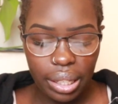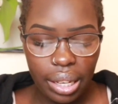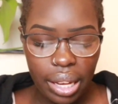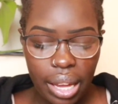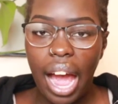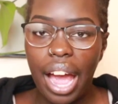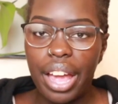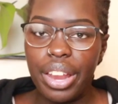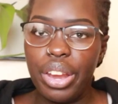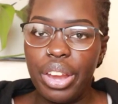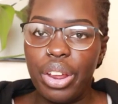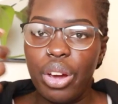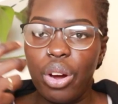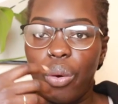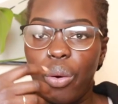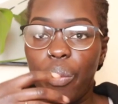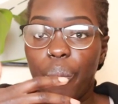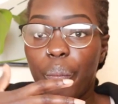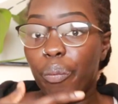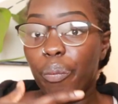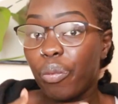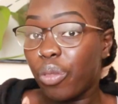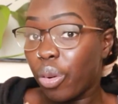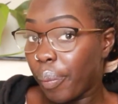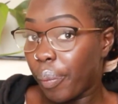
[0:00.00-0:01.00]
I know
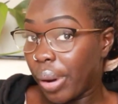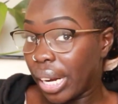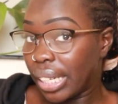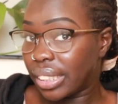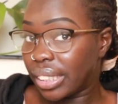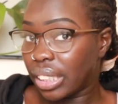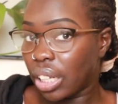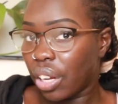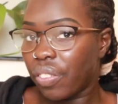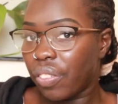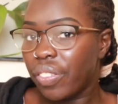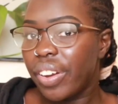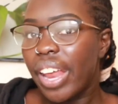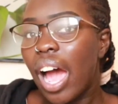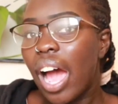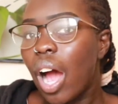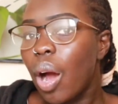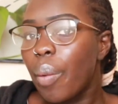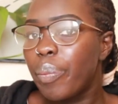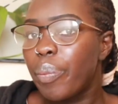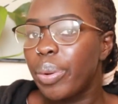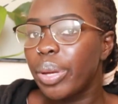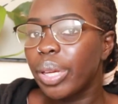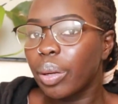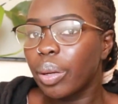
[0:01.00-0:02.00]
for myself now,
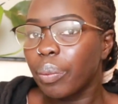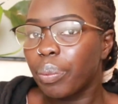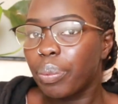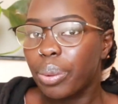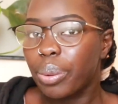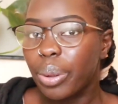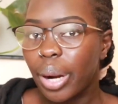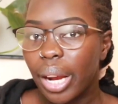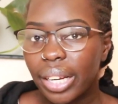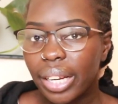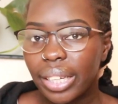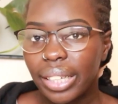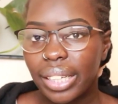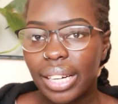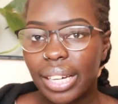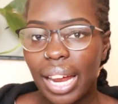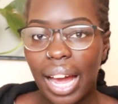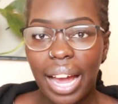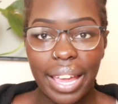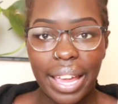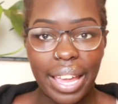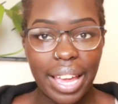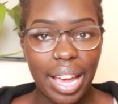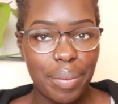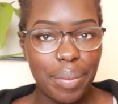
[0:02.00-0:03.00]
being pregnant,
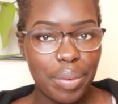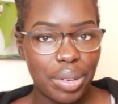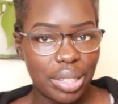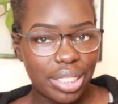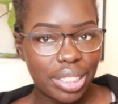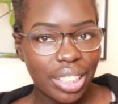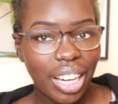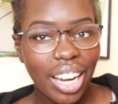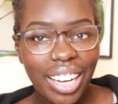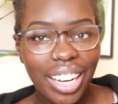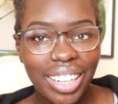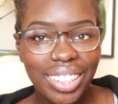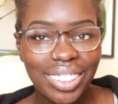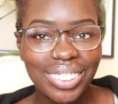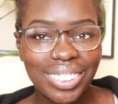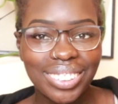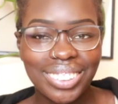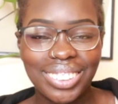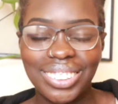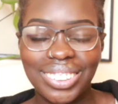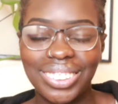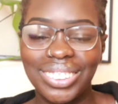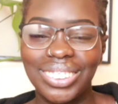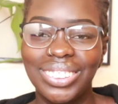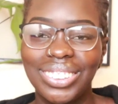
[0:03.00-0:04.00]
I am entitled
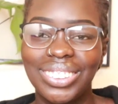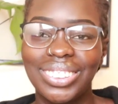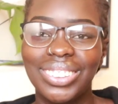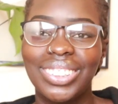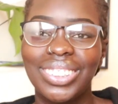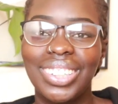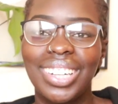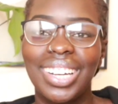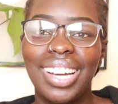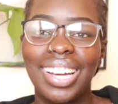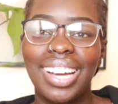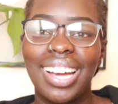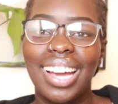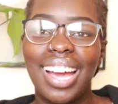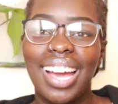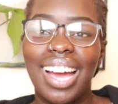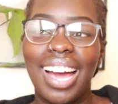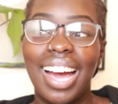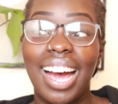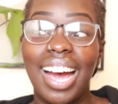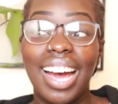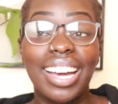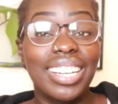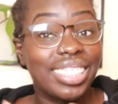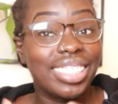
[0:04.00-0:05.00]
to
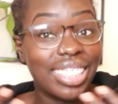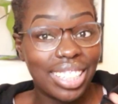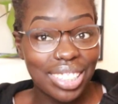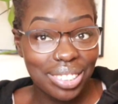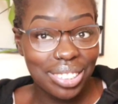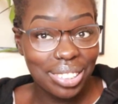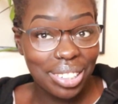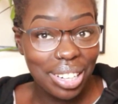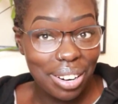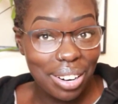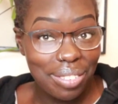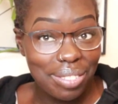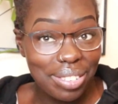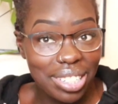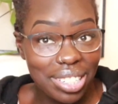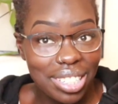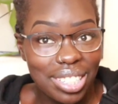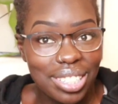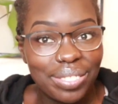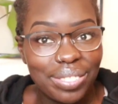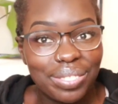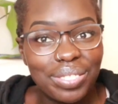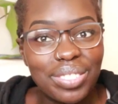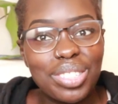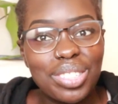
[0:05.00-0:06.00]
dental
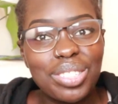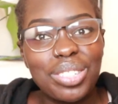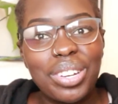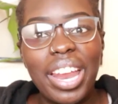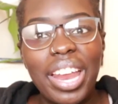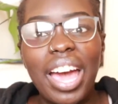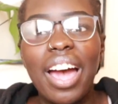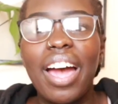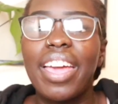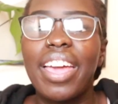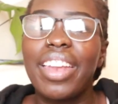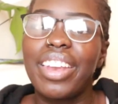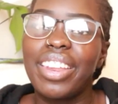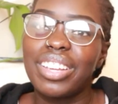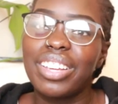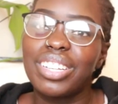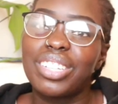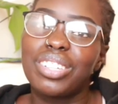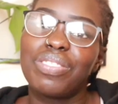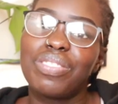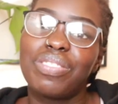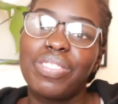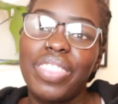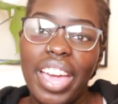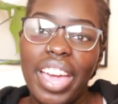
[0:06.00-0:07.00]
coverage. So now I need to
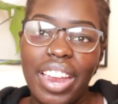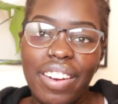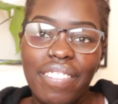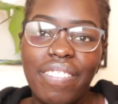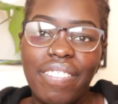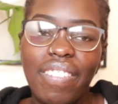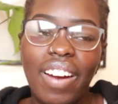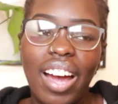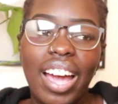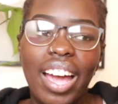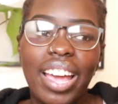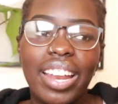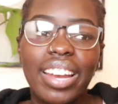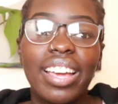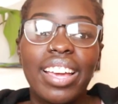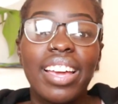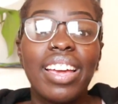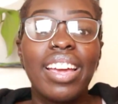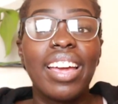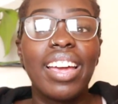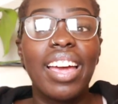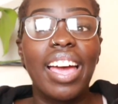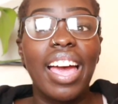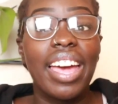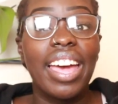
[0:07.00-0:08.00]
then find
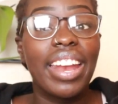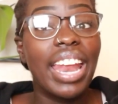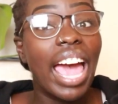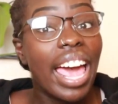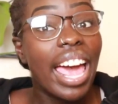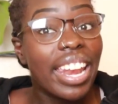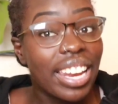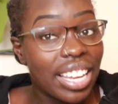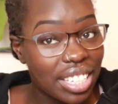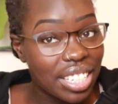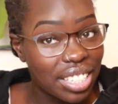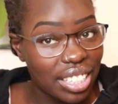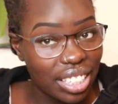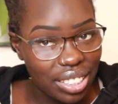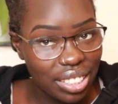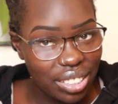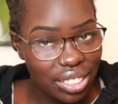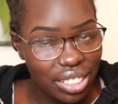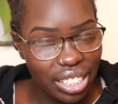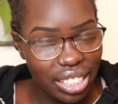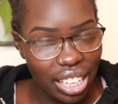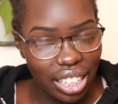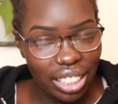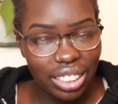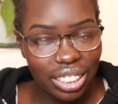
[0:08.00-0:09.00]
an NHS
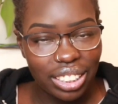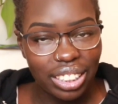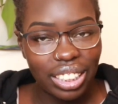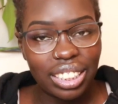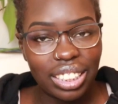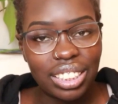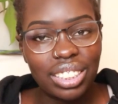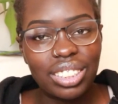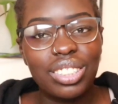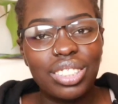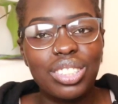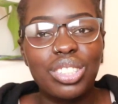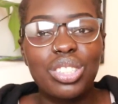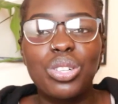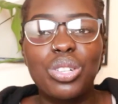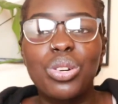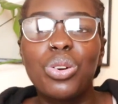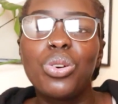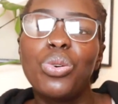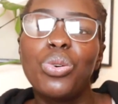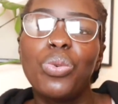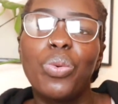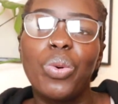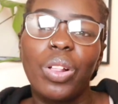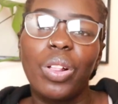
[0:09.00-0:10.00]
dentist
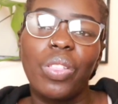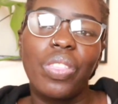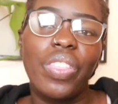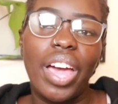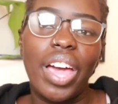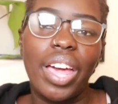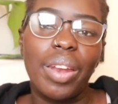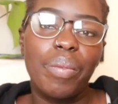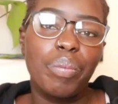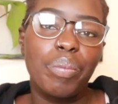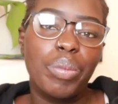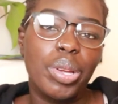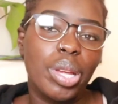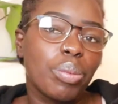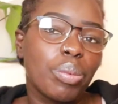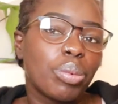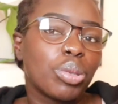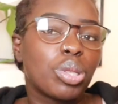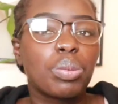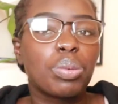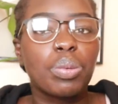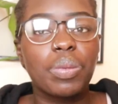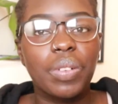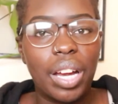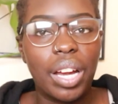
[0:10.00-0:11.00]
who will then be able
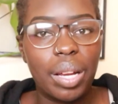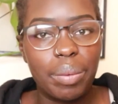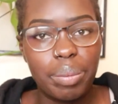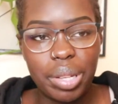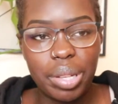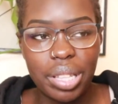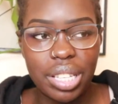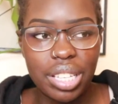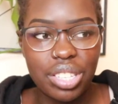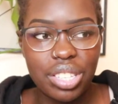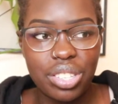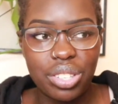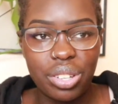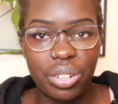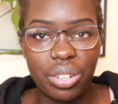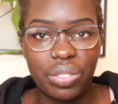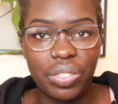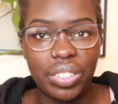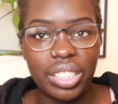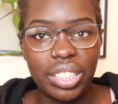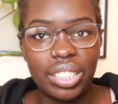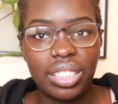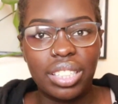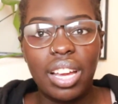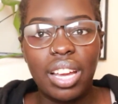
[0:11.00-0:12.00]
to provide me this
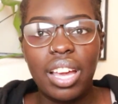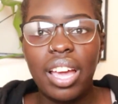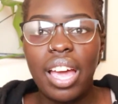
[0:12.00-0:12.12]
service.